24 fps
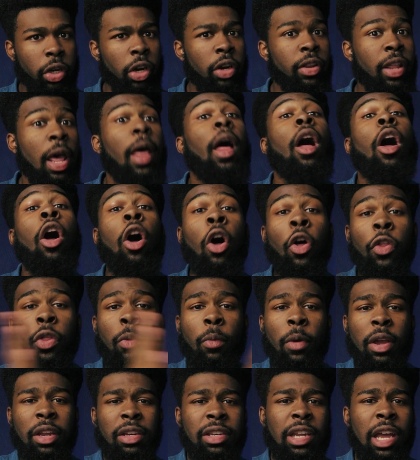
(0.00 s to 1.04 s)
Turn that all
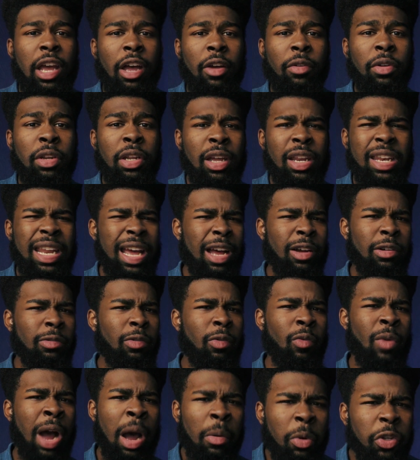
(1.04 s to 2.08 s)
the way down. Now,
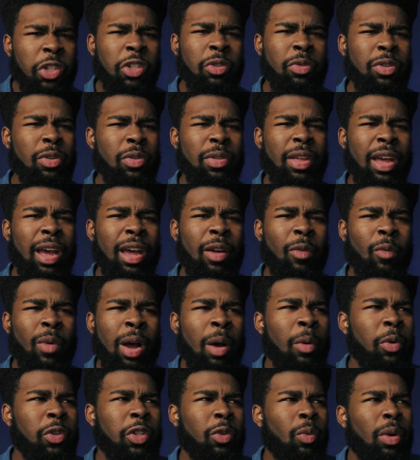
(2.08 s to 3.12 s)
why would you do that?
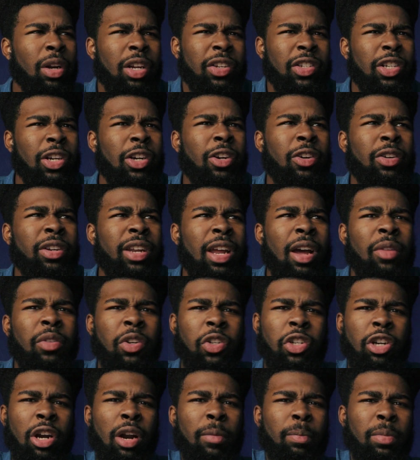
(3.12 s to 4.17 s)
Why would you want to turn down
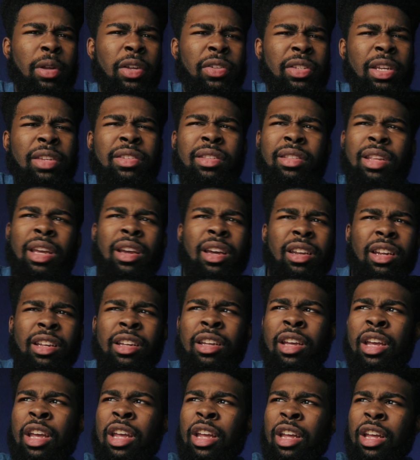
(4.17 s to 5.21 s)
the sharpness? Isn't that
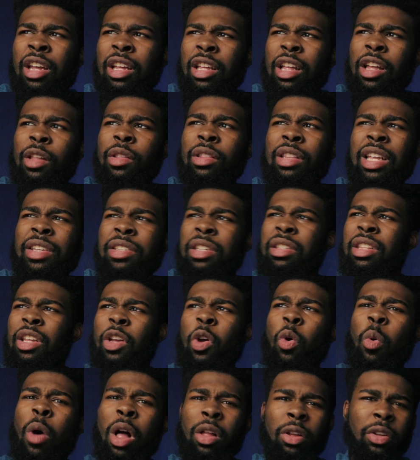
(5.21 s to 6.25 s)
gonna lessen the
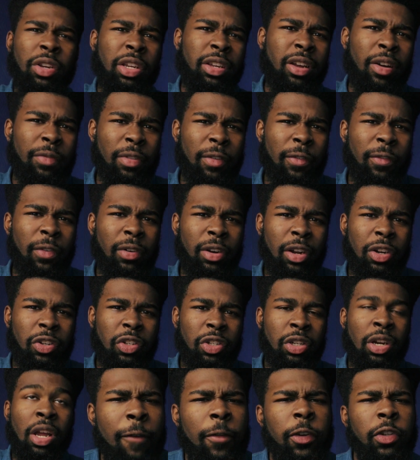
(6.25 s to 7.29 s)
quality of the
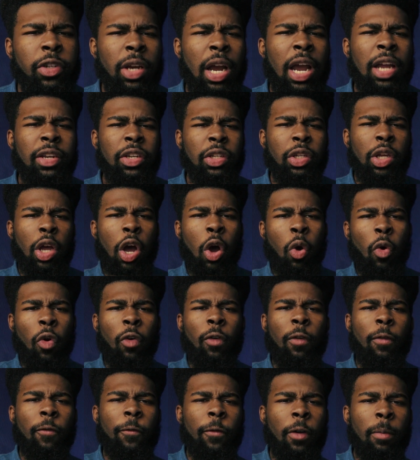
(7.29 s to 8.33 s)
footage? If you're trying to
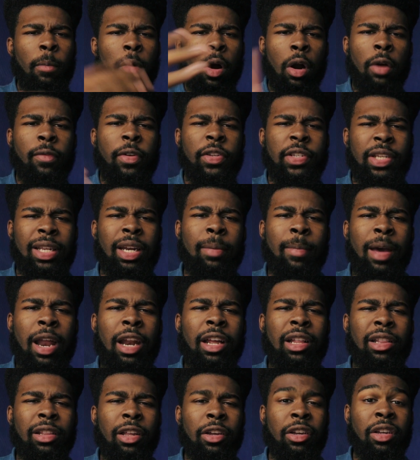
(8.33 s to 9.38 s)
go for more of a
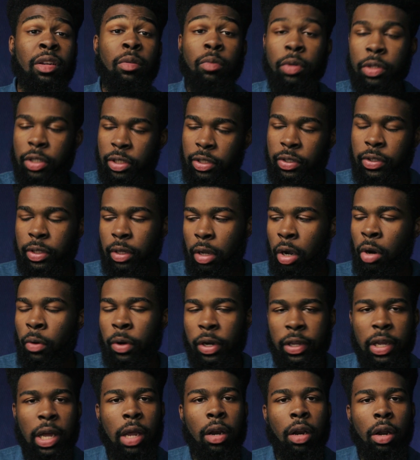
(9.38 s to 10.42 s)
cinematic look, which is
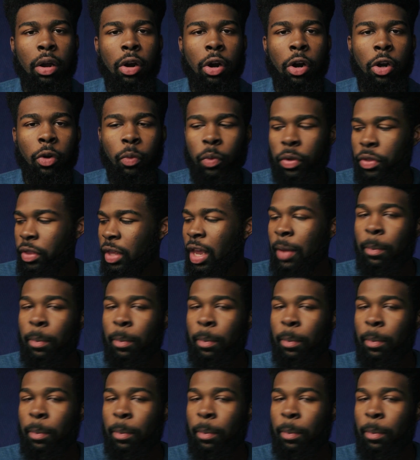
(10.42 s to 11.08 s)
already kind of hard with